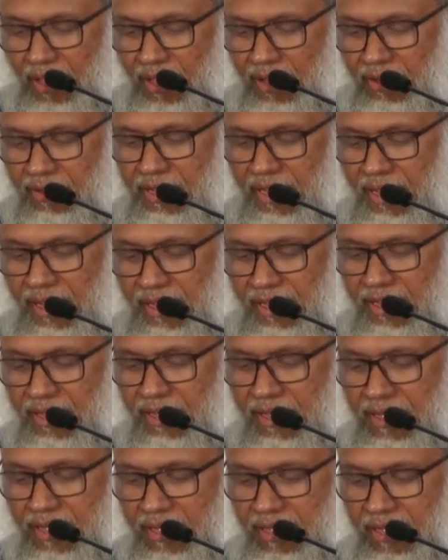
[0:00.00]
Okay?
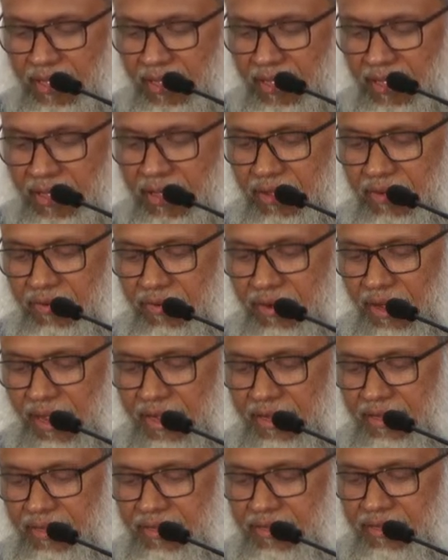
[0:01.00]

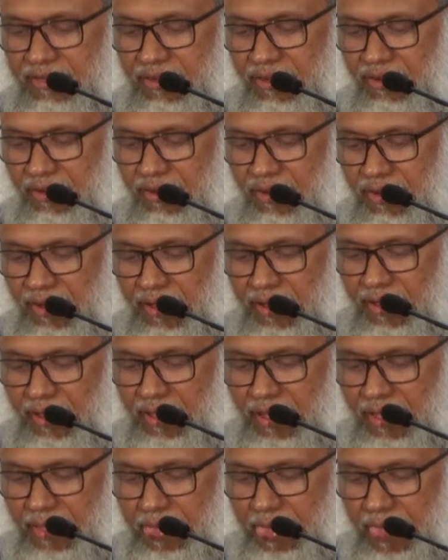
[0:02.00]
Right? So,
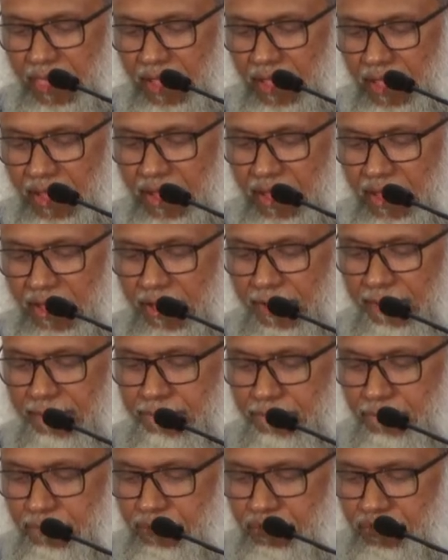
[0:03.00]
uh,
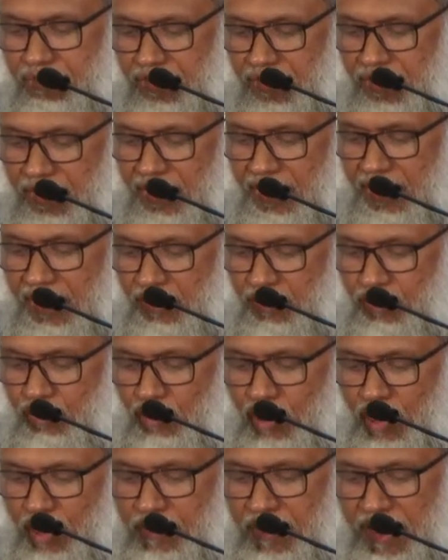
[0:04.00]

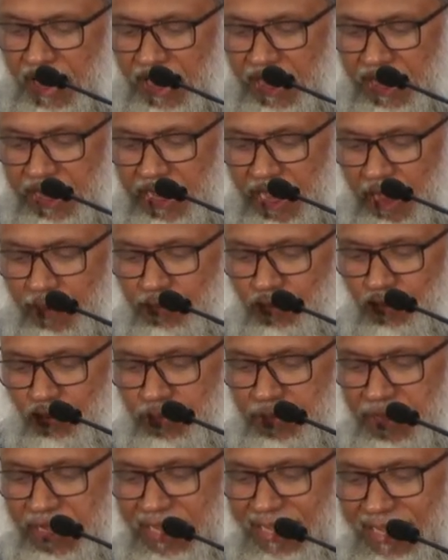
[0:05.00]
whoever come to
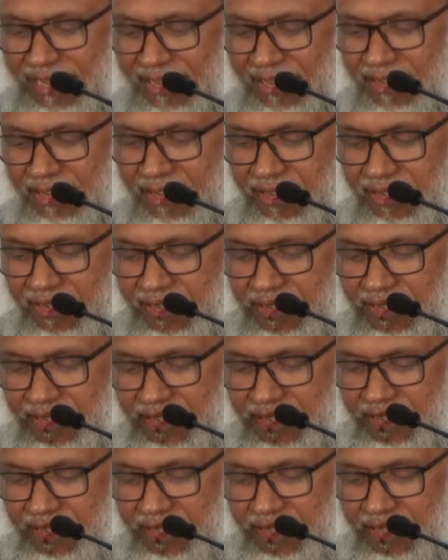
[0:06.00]
me
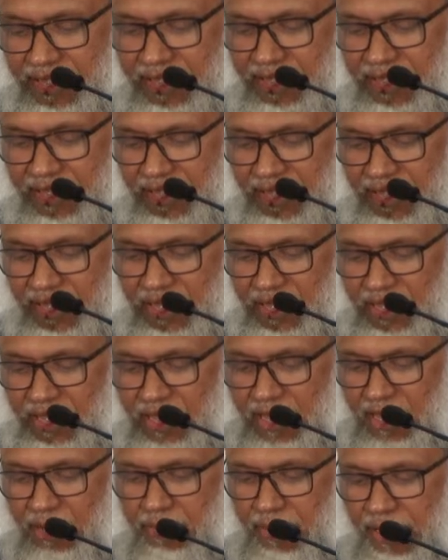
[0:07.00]

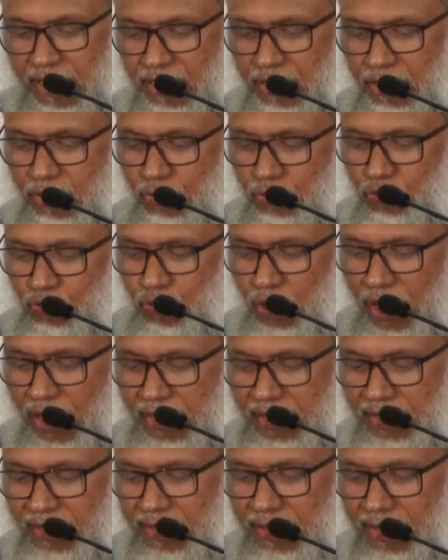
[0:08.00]
uh, by
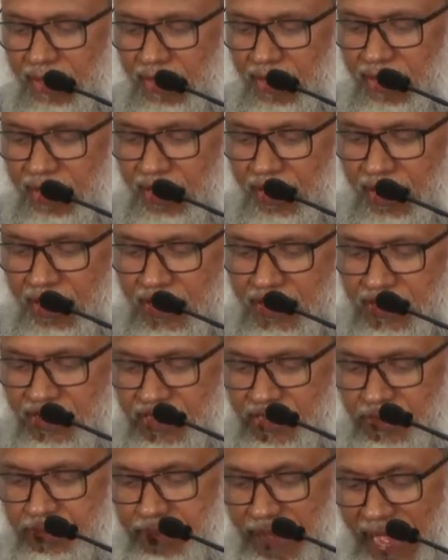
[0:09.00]
one uh,
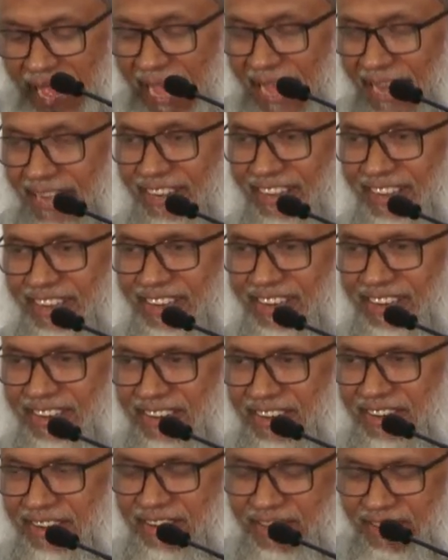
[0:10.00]
span,
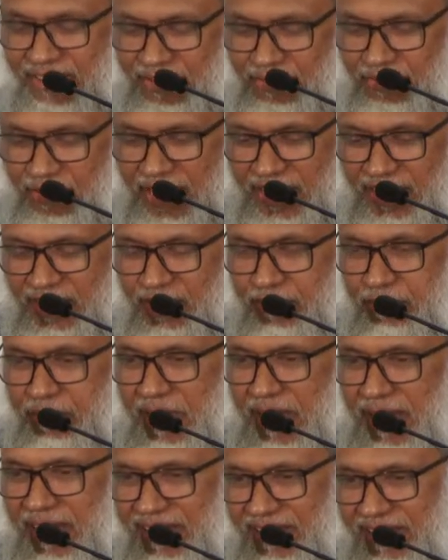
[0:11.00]
one
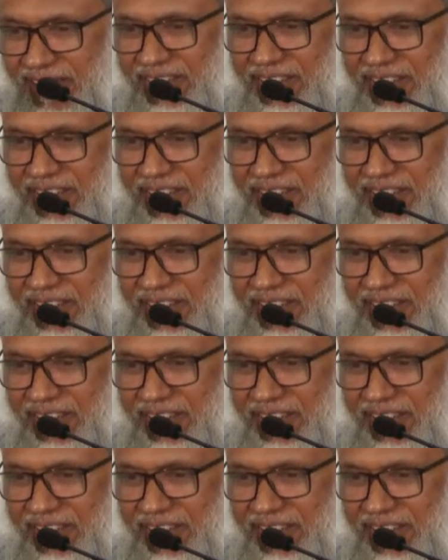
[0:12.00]
span,